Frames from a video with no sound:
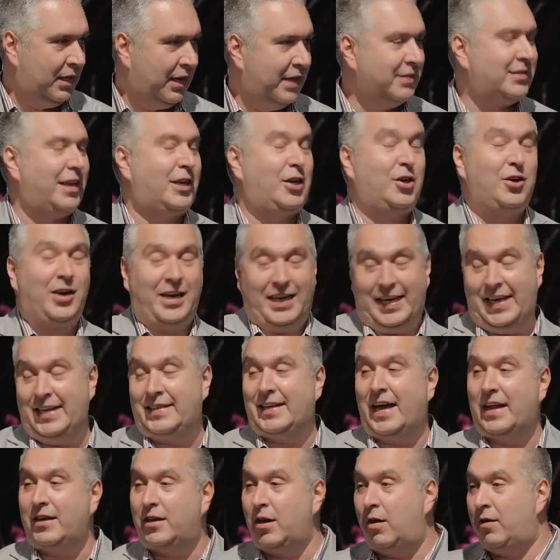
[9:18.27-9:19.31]
He's like, you're going to eat
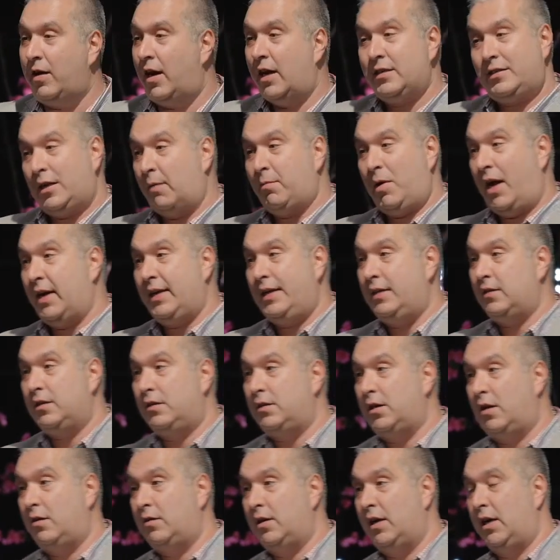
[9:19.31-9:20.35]
that donut. I said, I'm not eating the
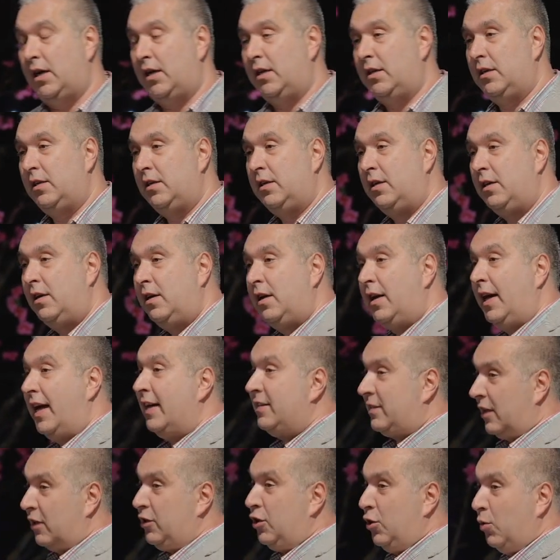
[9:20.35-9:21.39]
donut. He
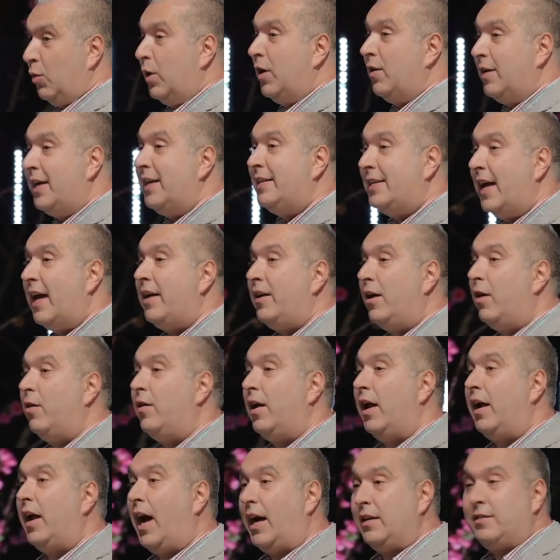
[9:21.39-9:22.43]
said, you will eat that
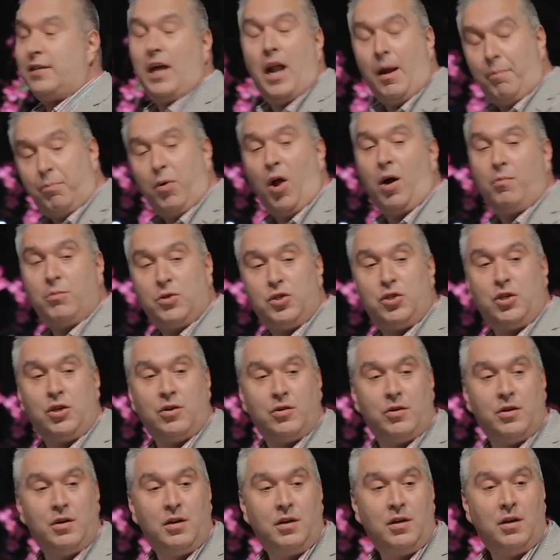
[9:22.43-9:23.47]
donut. I said, I promise
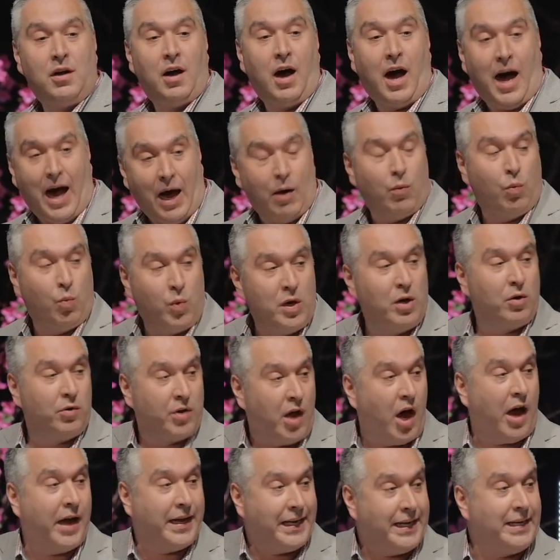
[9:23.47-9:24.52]
you, I will
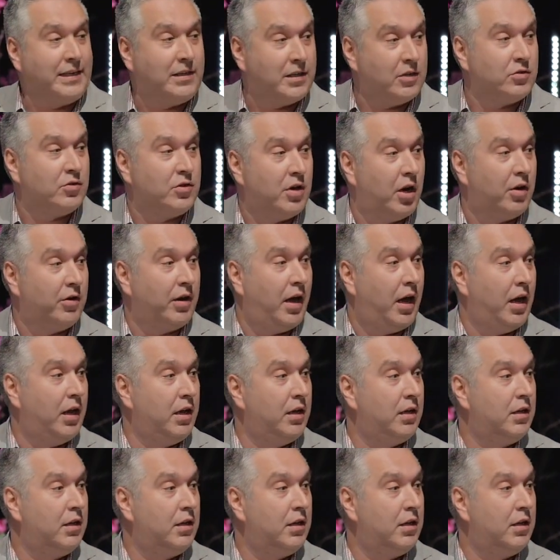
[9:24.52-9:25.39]
not eat this donut.